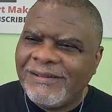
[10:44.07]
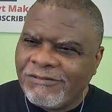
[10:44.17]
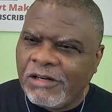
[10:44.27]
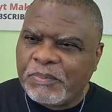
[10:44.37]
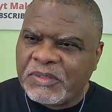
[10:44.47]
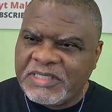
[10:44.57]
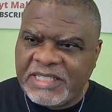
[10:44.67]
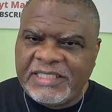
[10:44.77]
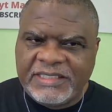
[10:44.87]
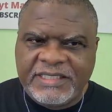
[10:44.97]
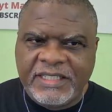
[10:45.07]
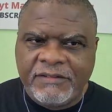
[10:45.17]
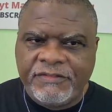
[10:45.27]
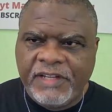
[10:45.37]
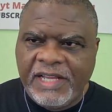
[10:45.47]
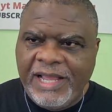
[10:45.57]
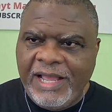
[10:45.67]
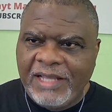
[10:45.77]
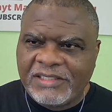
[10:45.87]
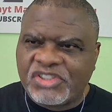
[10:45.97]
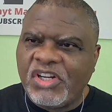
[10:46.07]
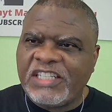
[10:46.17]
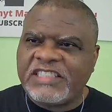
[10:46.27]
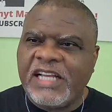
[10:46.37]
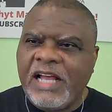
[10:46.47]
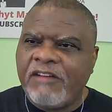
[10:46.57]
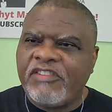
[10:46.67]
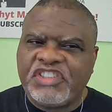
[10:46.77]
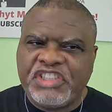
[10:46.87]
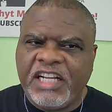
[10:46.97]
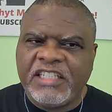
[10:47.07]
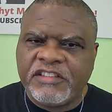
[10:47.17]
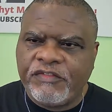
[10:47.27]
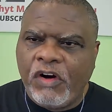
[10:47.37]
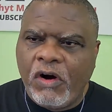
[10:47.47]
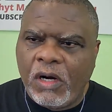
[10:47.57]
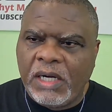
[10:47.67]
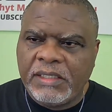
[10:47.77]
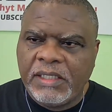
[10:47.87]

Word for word: representative started to have a change of heart